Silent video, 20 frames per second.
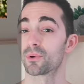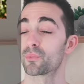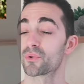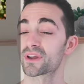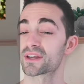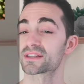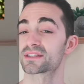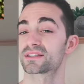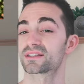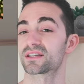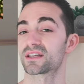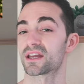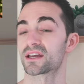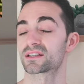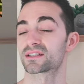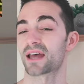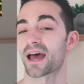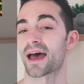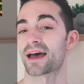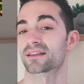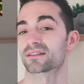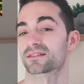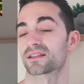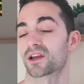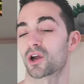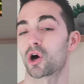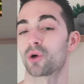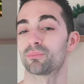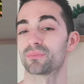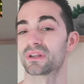but we can see it as
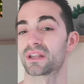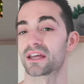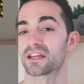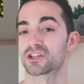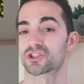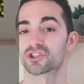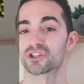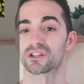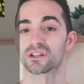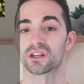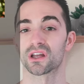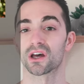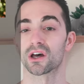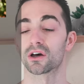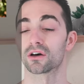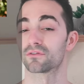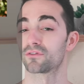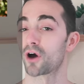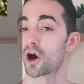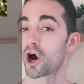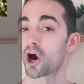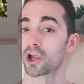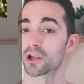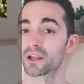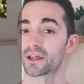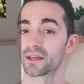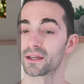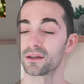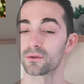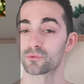the combination of
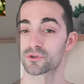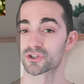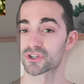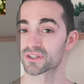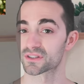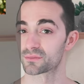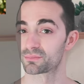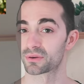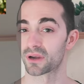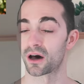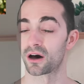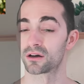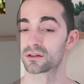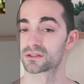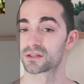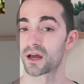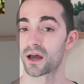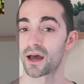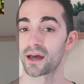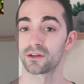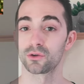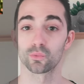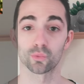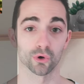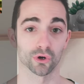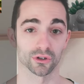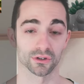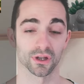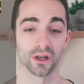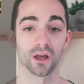holly, which is a plant,
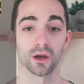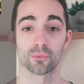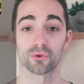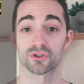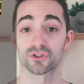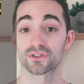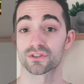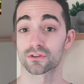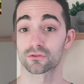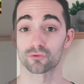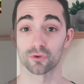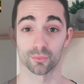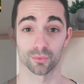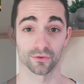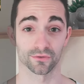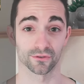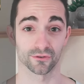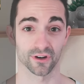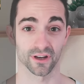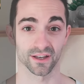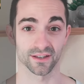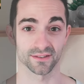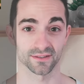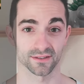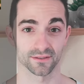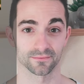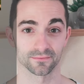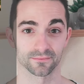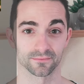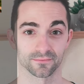and wood, which is a group of
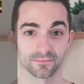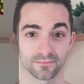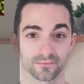trees.